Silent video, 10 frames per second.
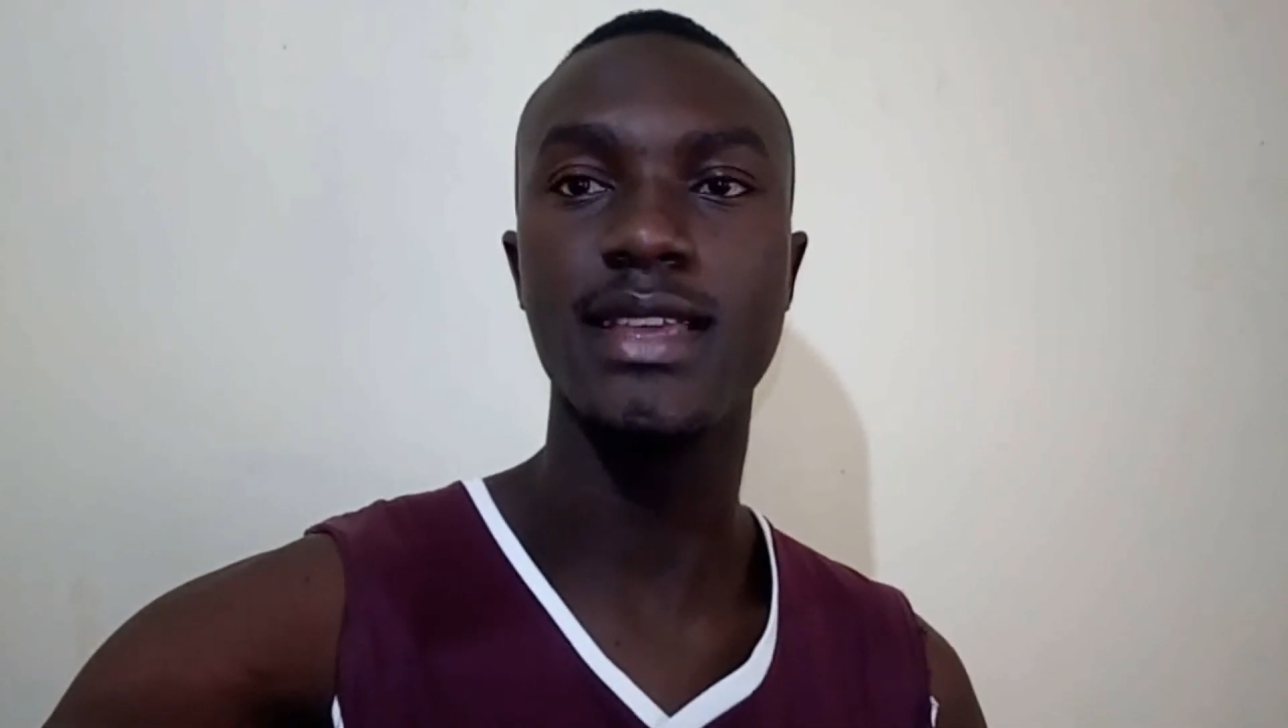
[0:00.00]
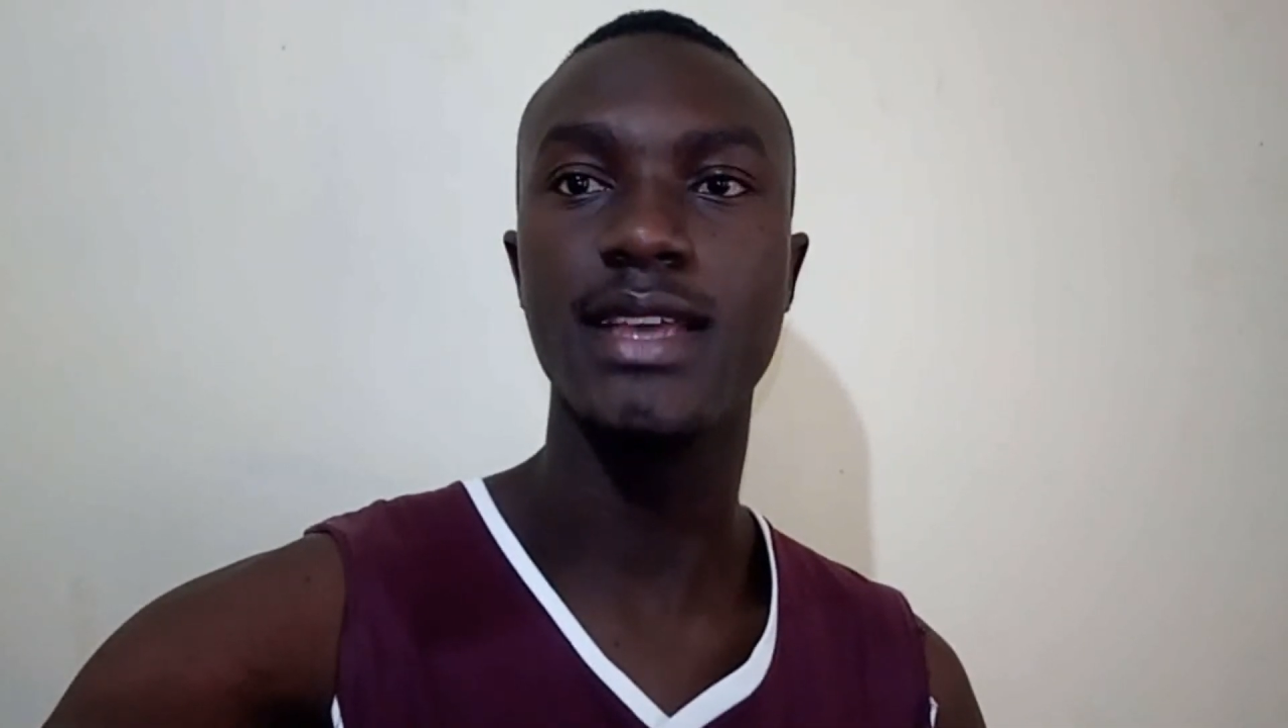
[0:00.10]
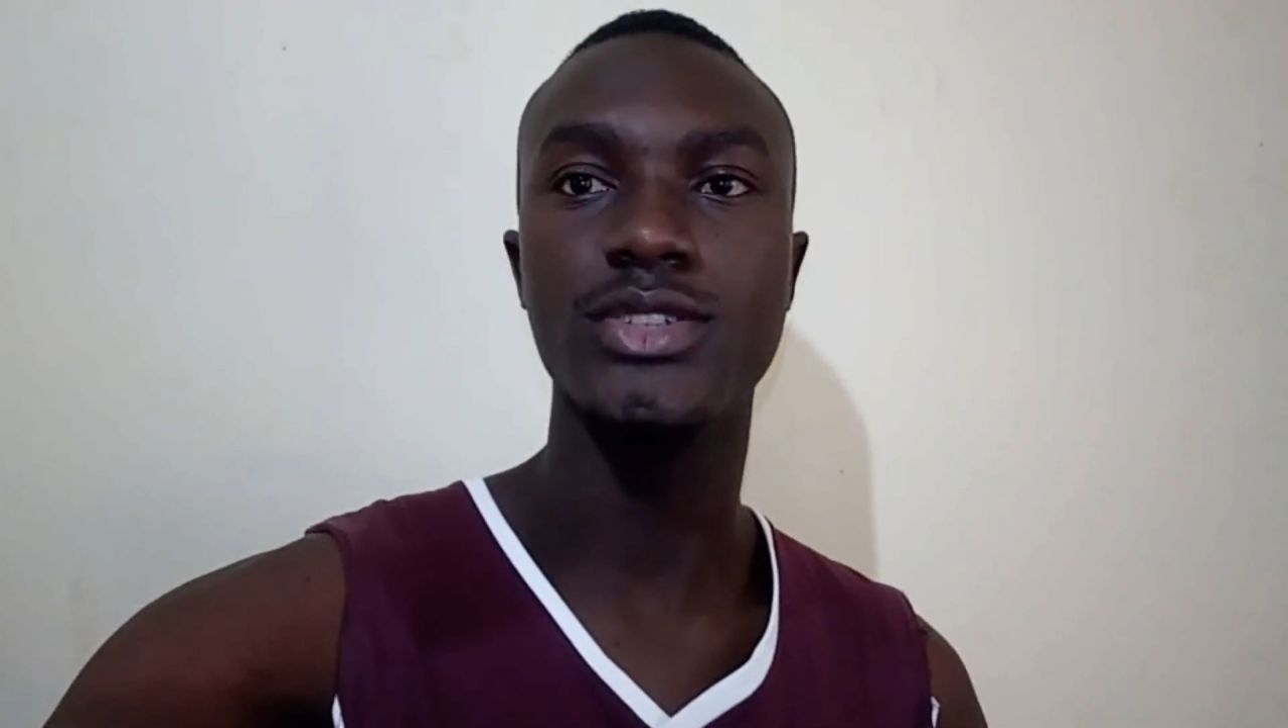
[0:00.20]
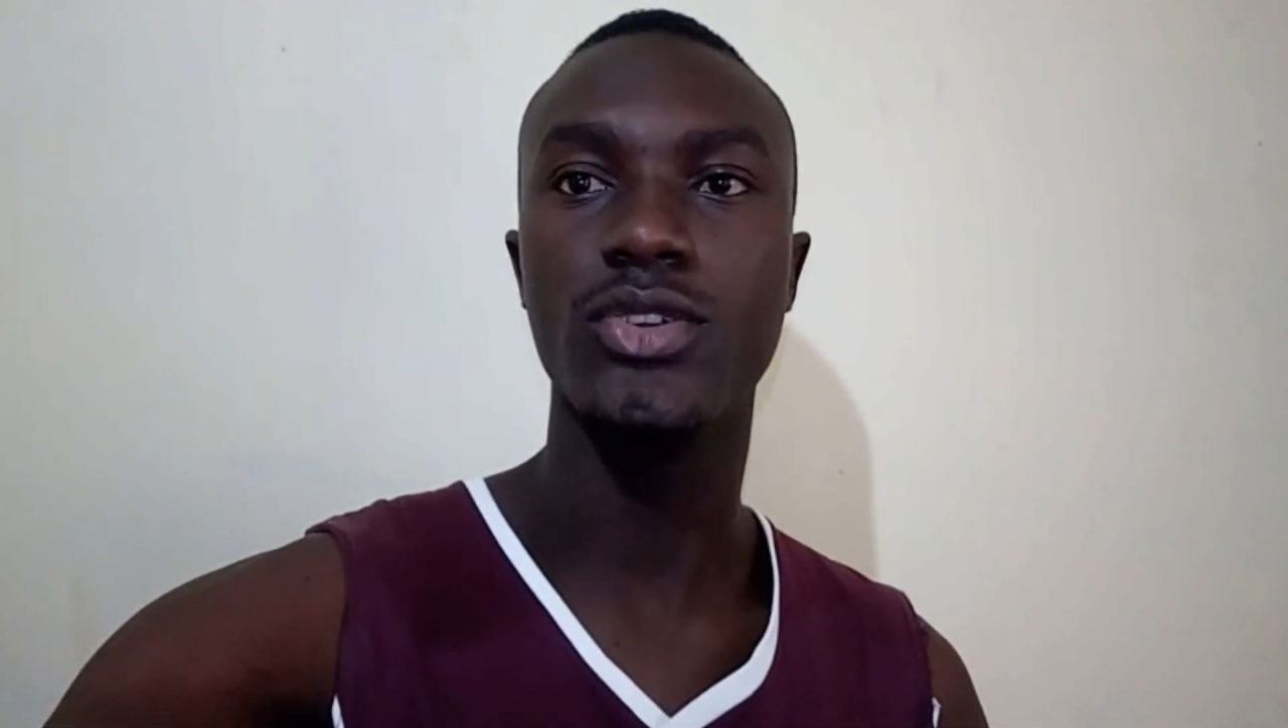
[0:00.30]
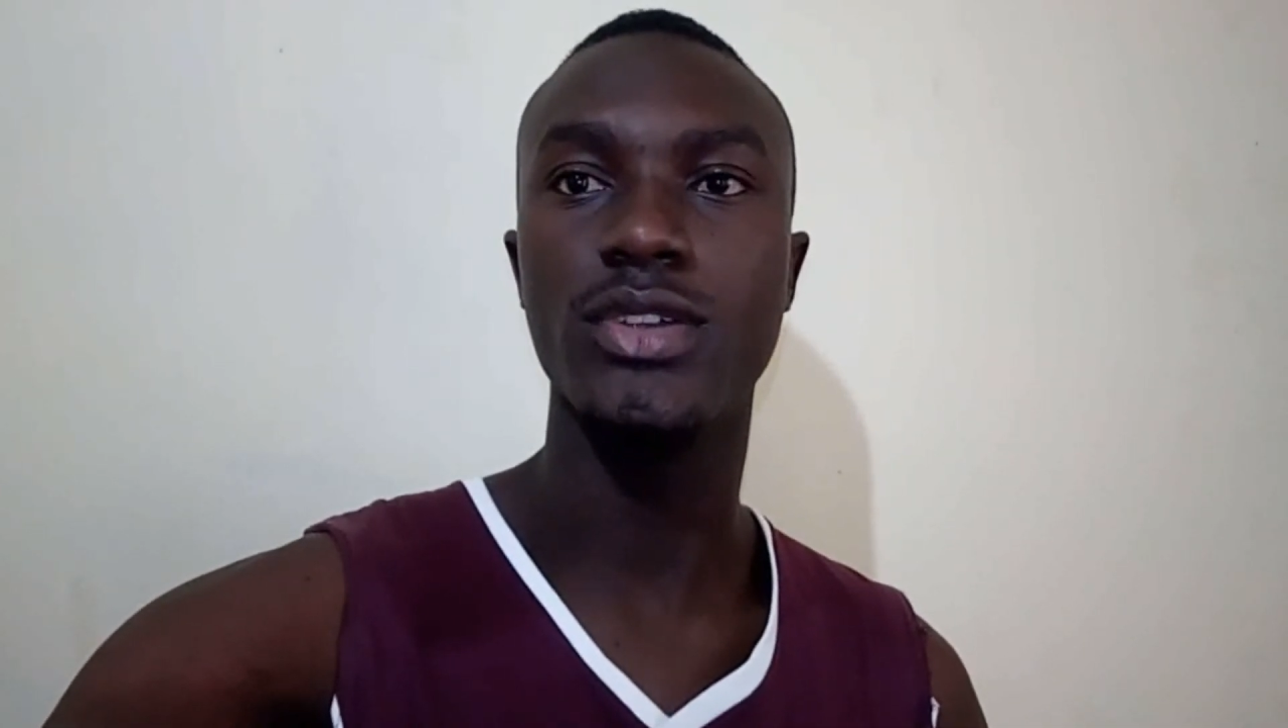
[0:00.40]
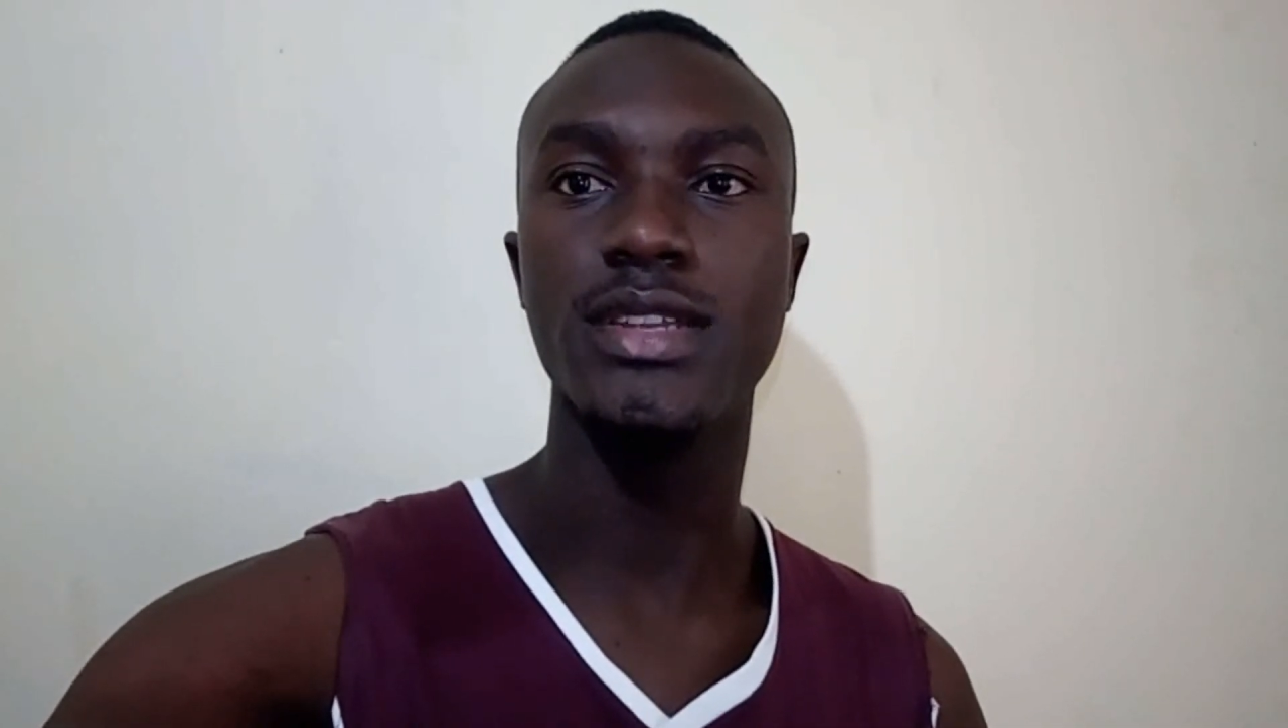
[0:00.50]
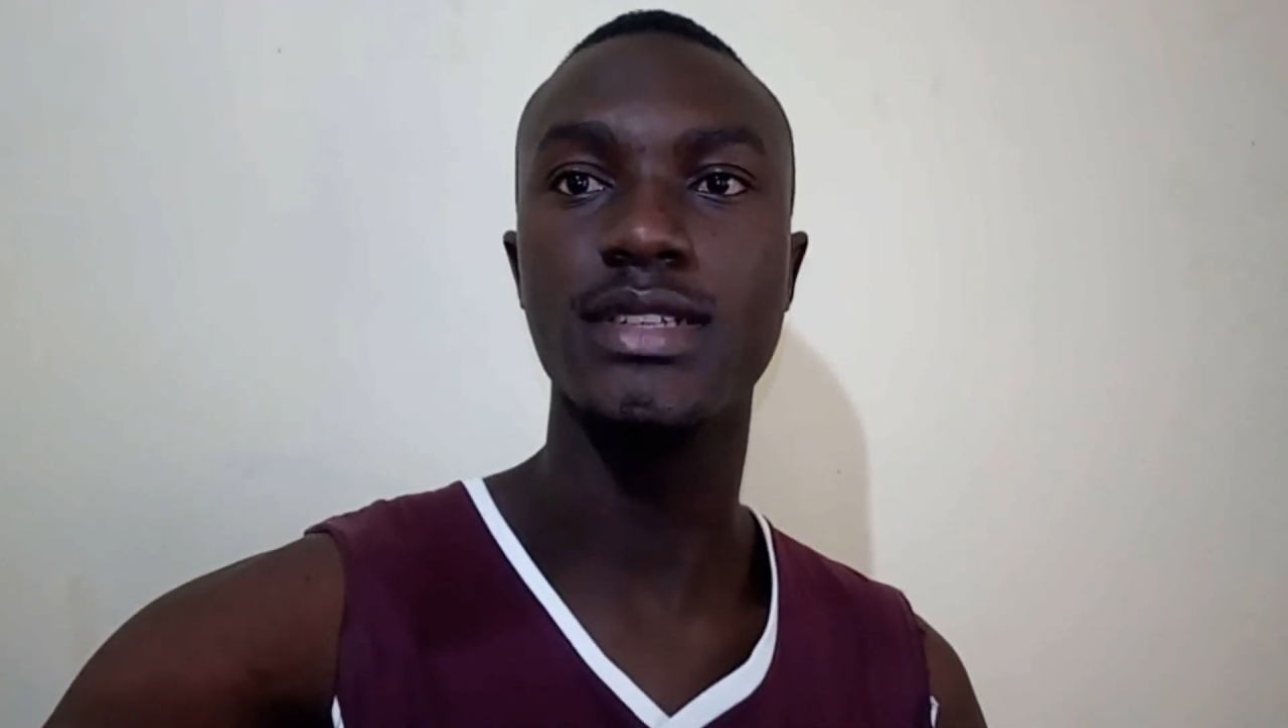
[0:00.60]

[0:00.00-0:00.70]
years old